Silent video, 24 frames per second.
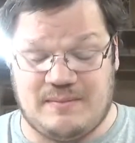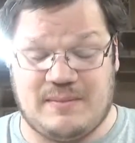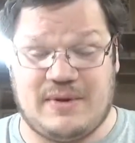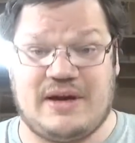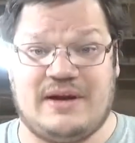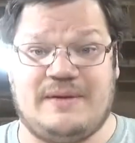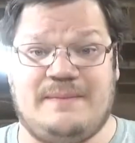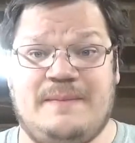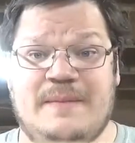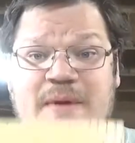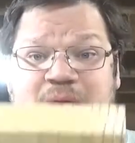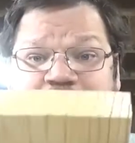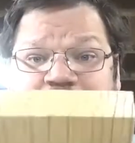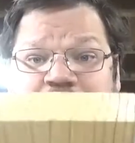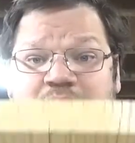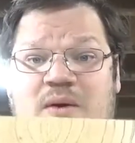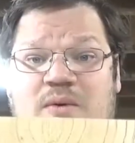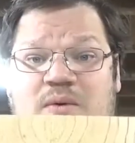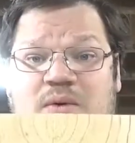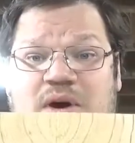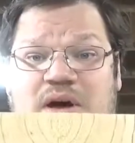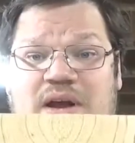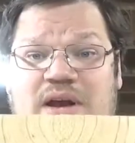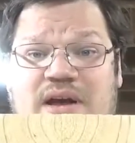but
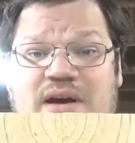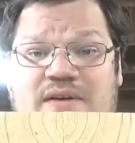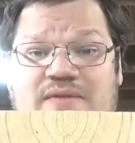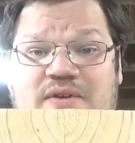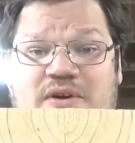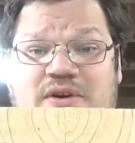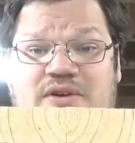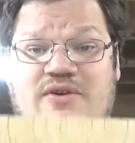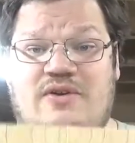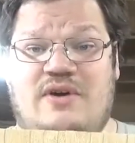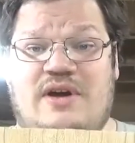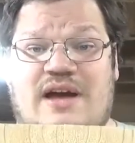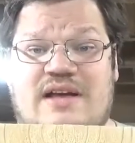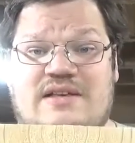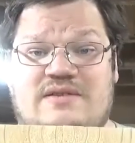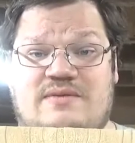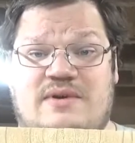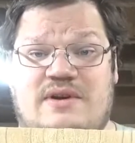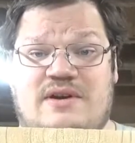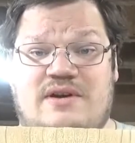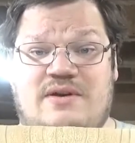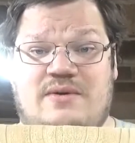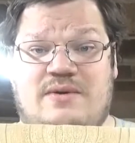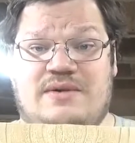whatever you guys
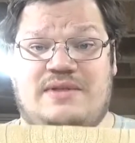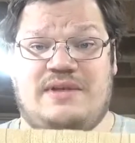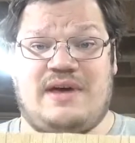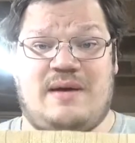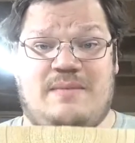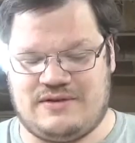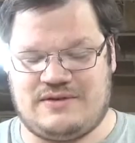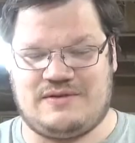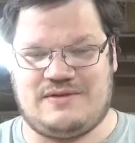want to do with that